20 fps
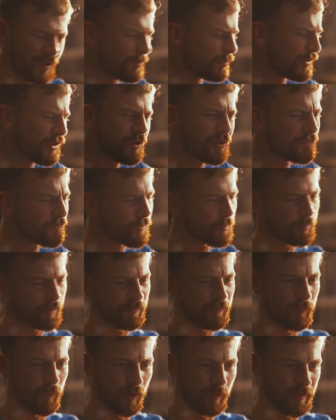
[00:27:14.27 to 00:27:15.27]
beautiful
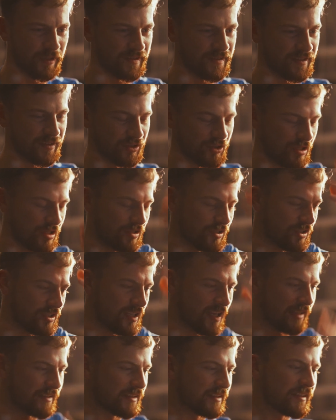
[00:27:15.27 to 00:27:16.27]
performance. She's, she's
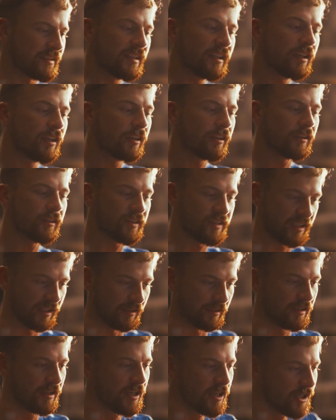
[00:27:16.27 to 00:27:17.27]
got the tears, and
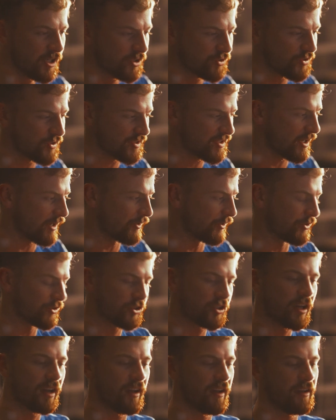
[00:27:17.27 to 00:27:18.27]
she's got her
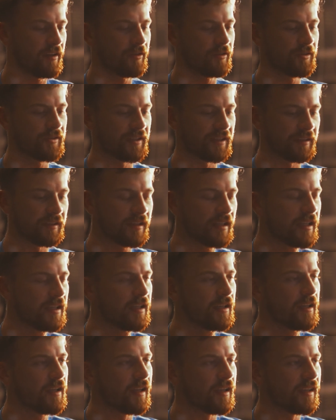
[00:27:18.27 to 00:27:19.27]
child, and
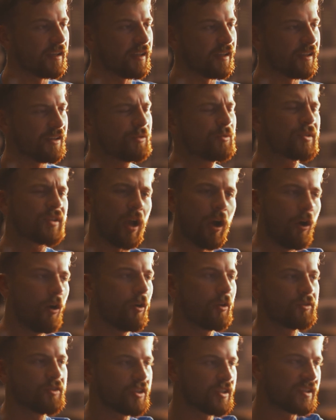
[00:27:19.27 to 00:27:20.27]
uh, it was
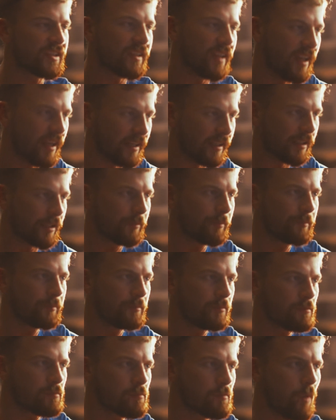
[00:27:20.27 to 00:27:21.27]
all just like
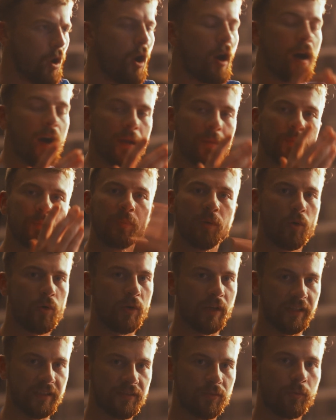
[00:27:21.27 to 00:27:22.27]
on
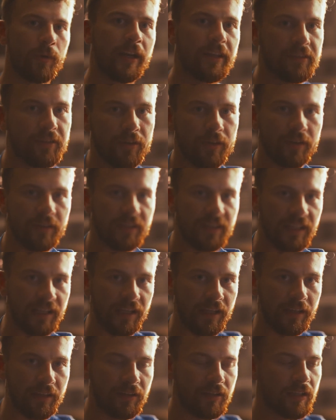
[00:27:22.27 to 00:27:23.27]
point right there at the
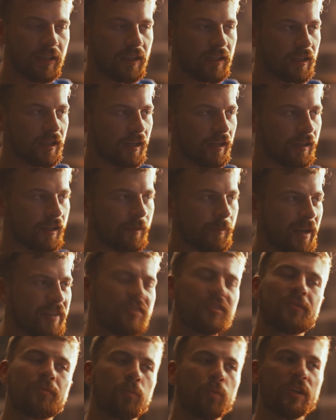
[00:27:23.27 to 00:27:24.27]
end. Um, I
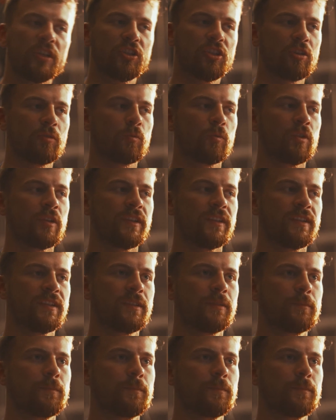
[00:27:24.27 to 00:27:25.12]
just wish it was